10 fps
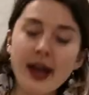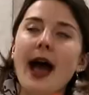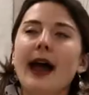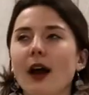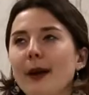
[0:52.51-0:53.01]

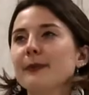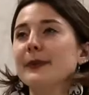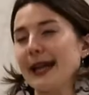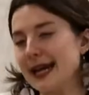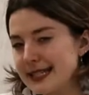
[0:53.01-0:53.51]
And I'm
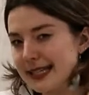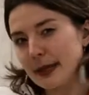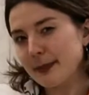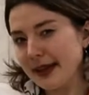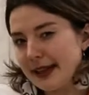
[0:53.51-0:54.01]
guessing a
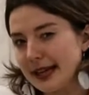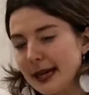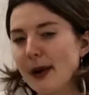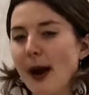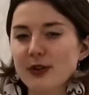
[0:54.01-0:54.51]
bit here,
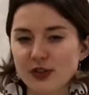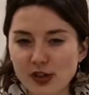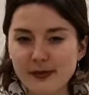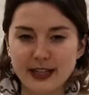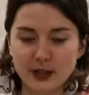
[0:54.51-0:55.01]
but I'm
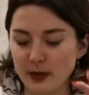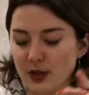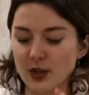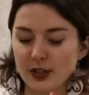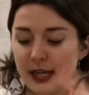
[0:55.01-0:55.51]
assuming it's
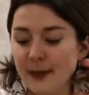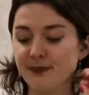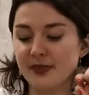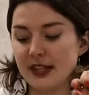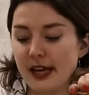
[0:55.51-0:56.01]
because
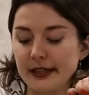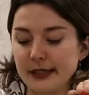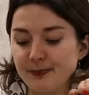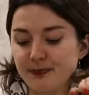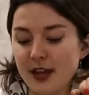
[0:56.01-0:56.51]
like